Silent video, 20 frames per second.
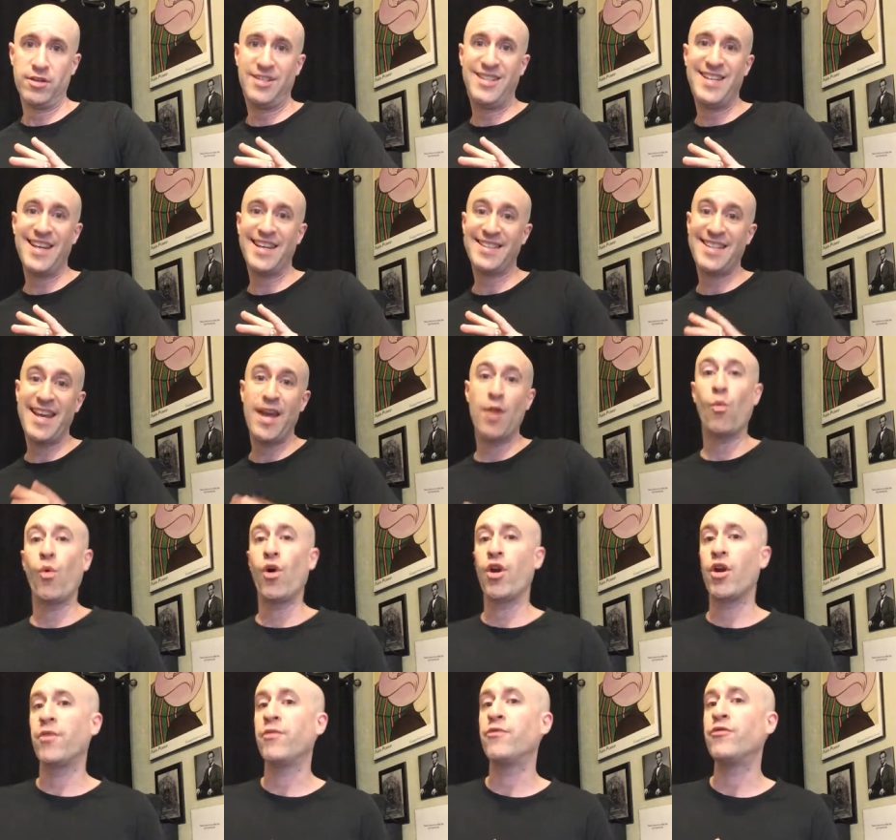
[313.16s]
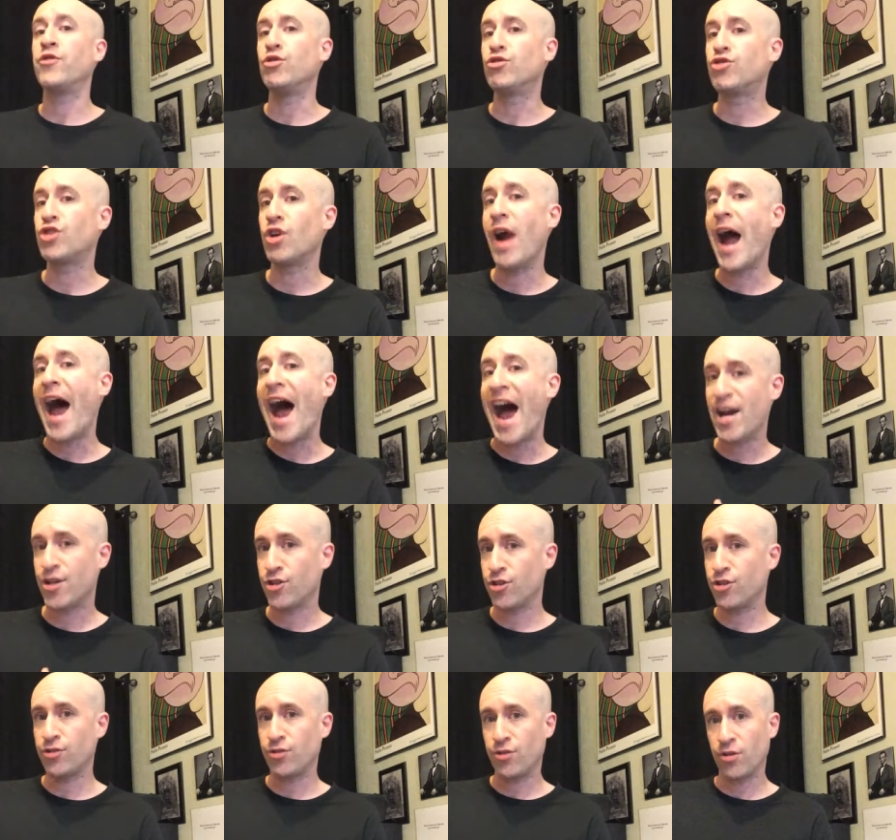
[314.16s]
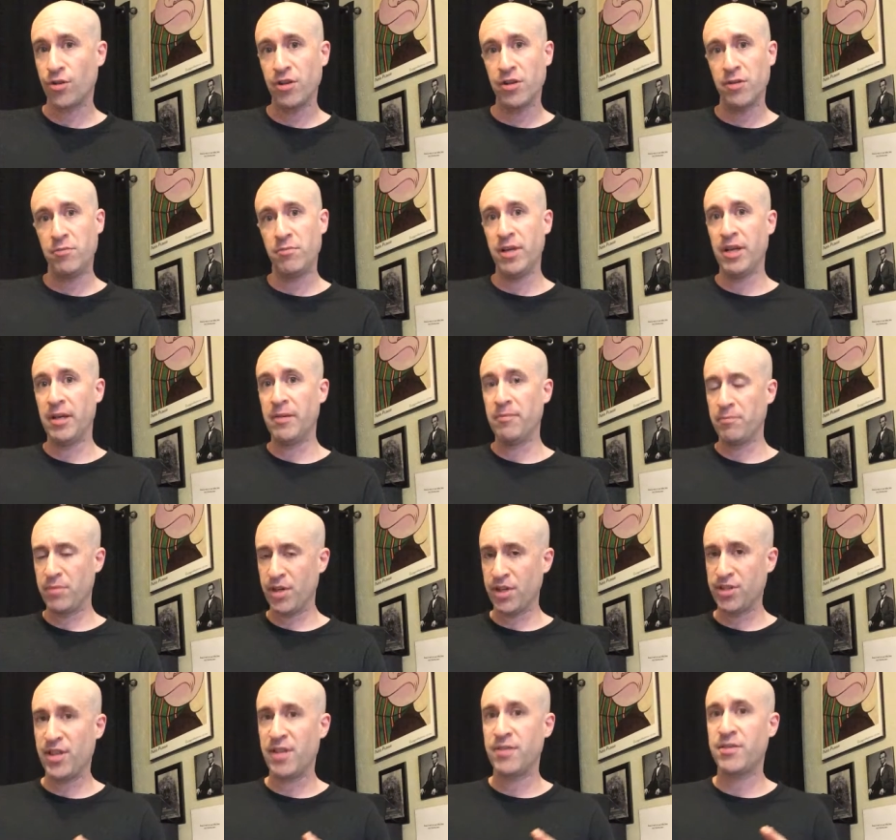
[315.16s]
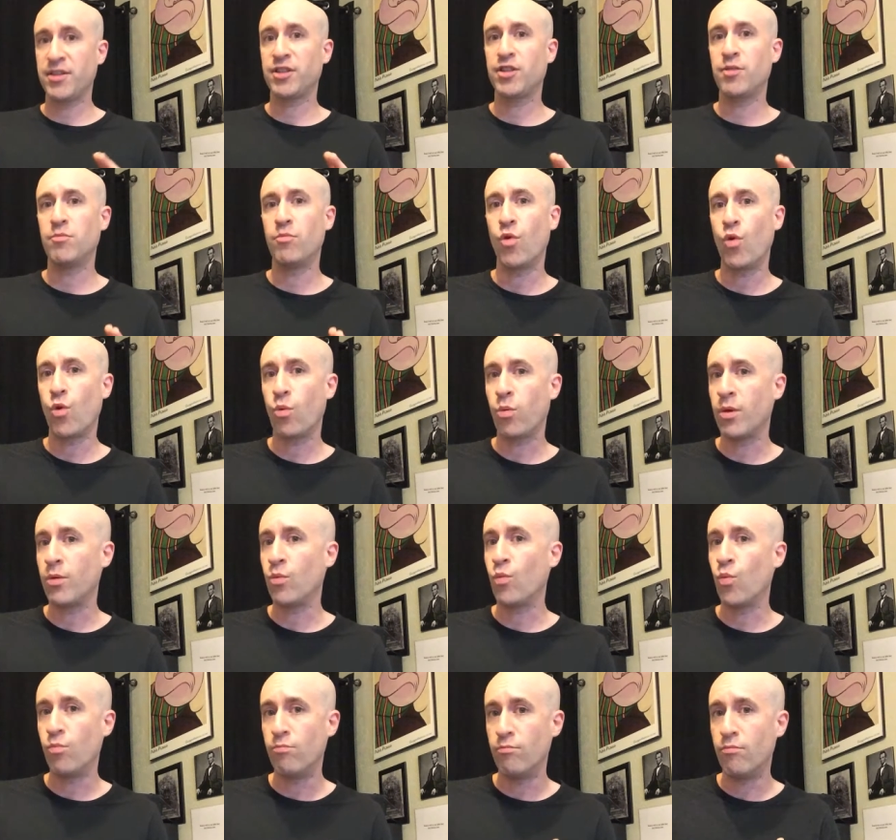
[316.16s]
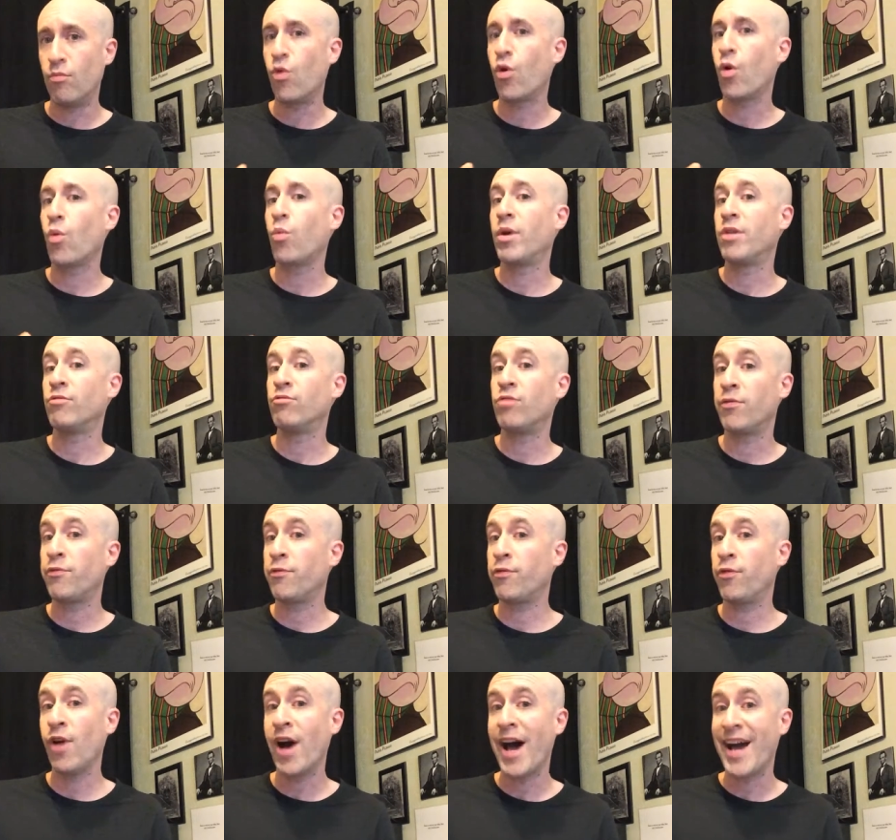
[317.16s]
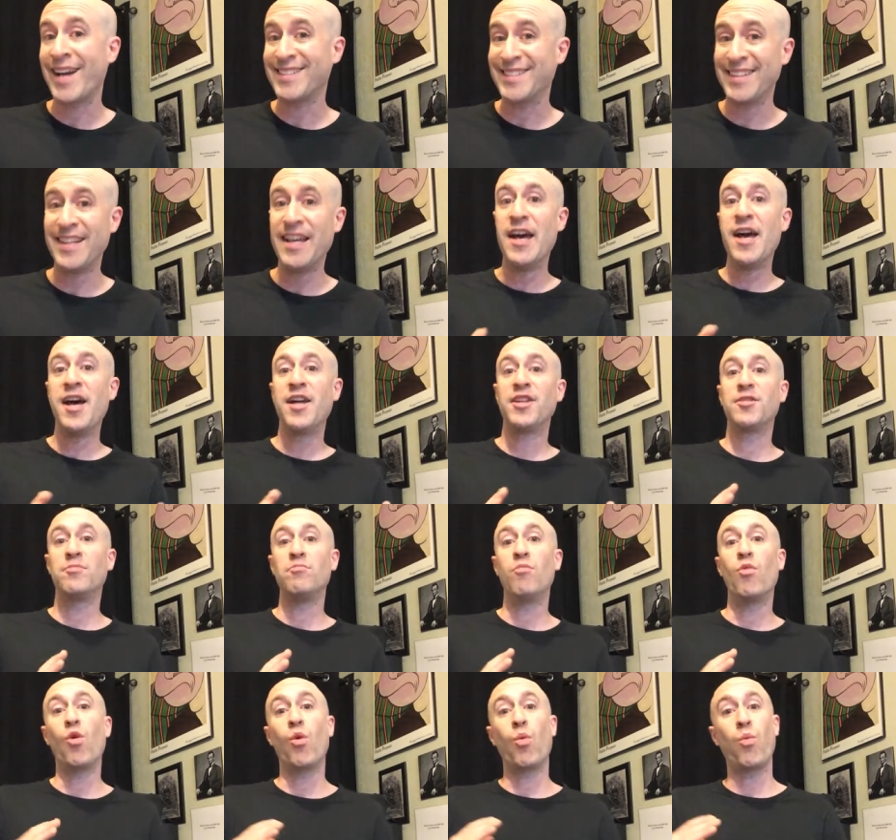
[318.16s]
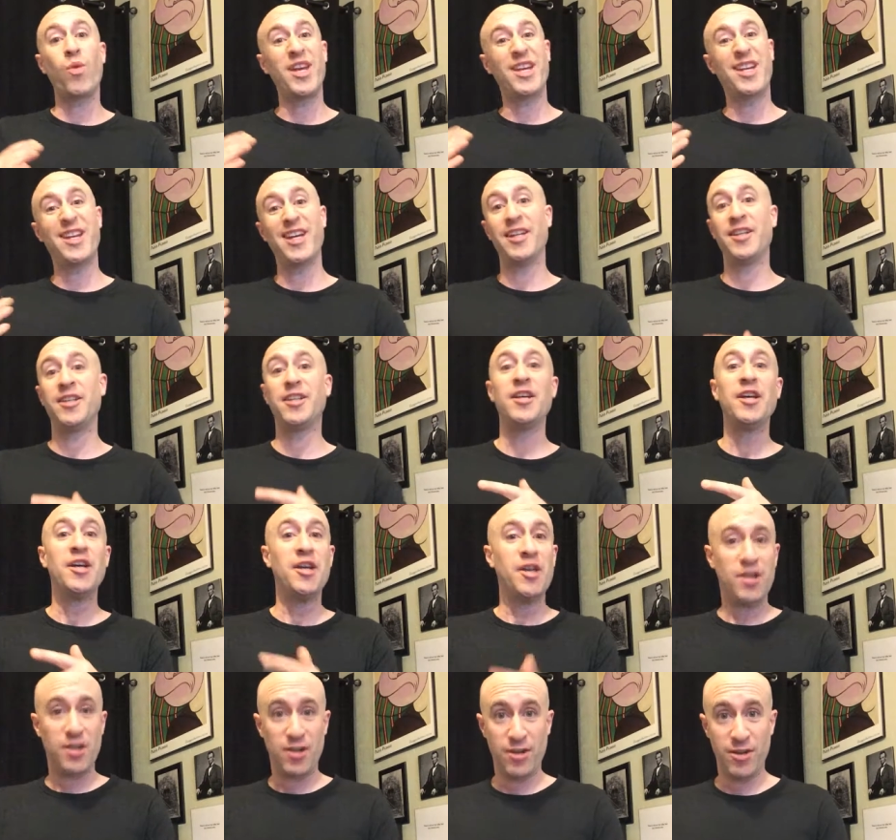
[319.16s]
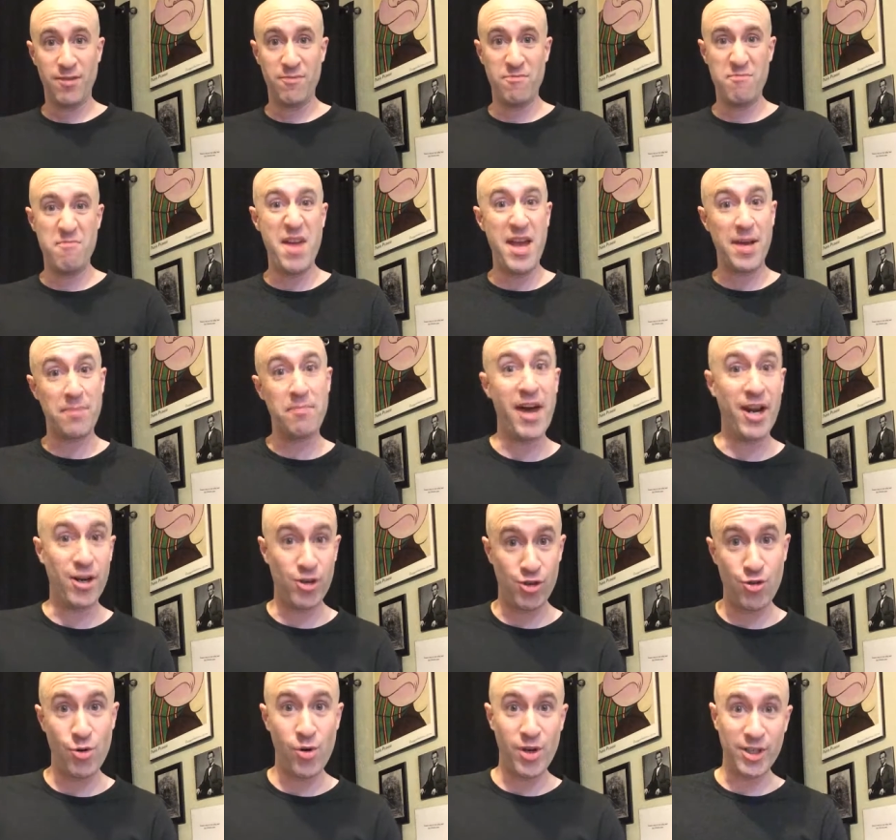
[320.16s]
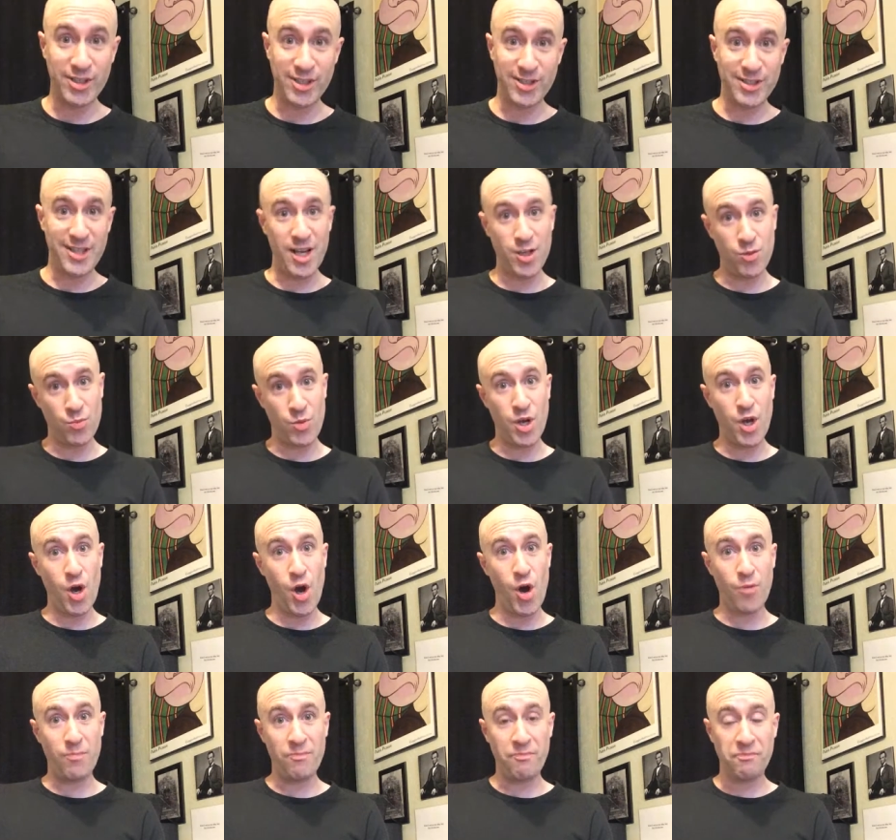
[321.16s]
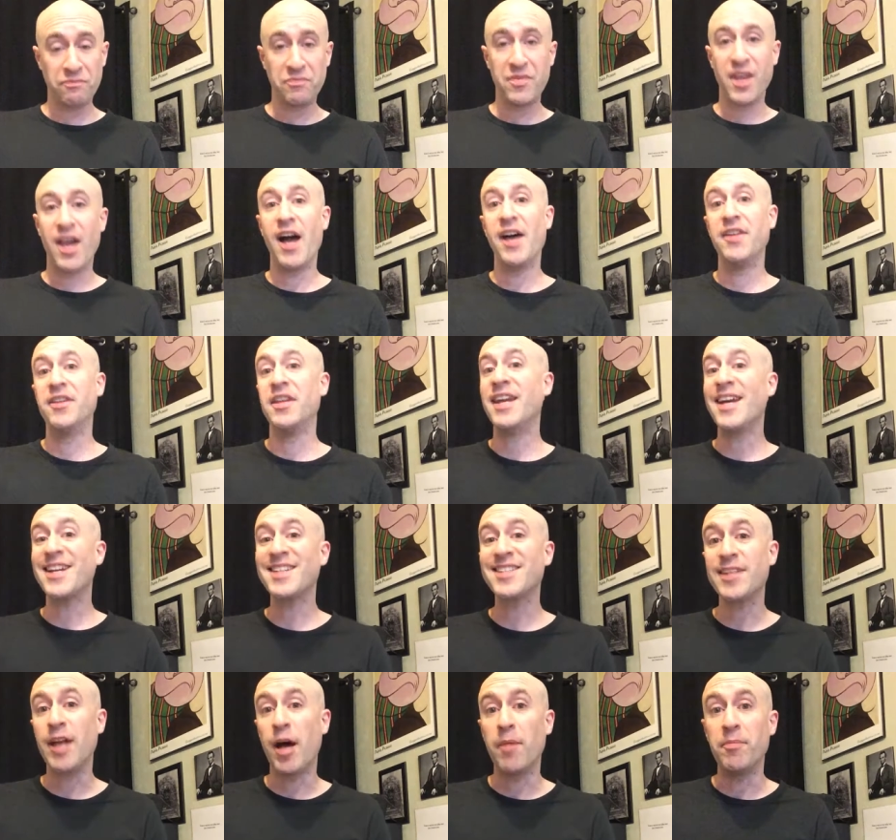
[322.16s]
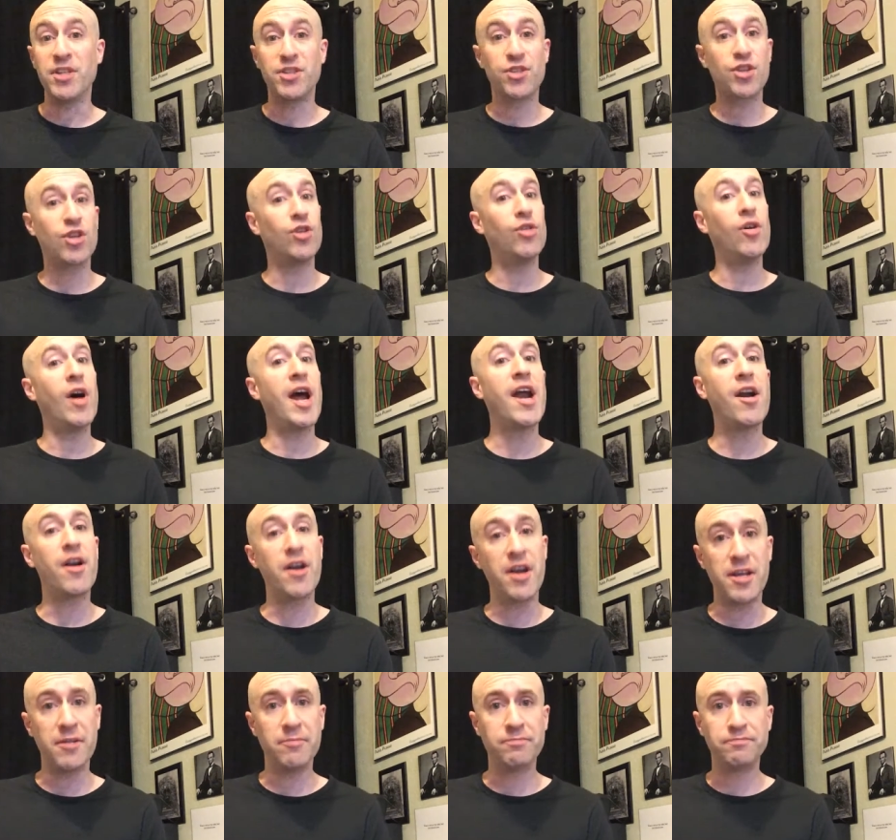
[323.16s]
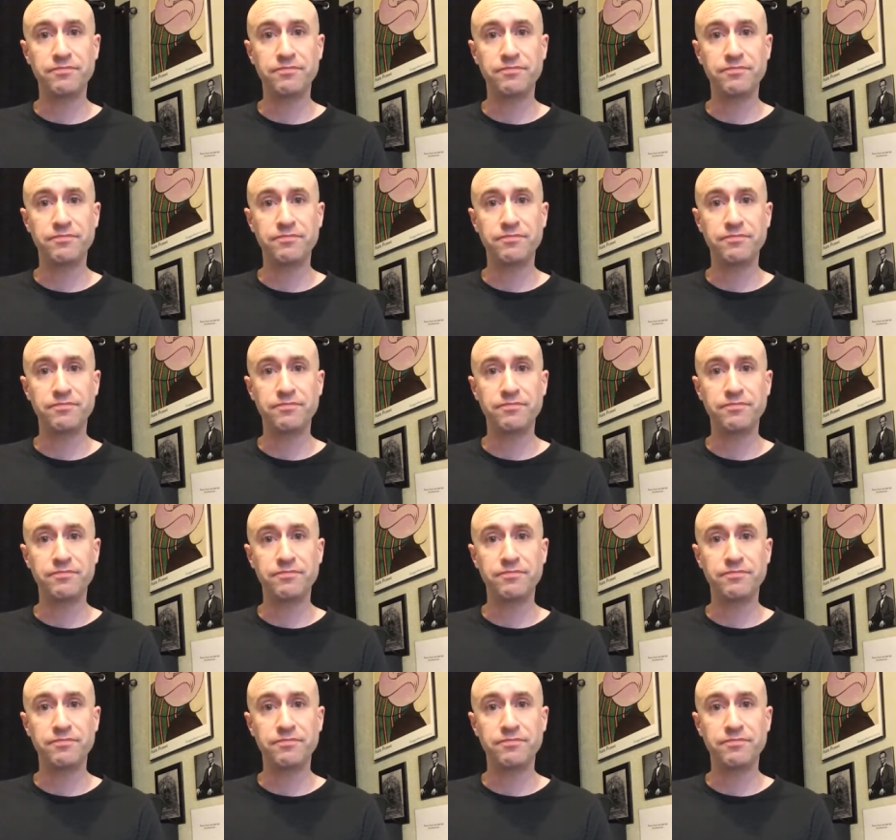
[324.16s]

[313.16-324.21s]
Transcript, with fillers: dictate what our future actions are going to be because I think the more we more we reflect the more we can make better choices as we go. And the next step is clarity.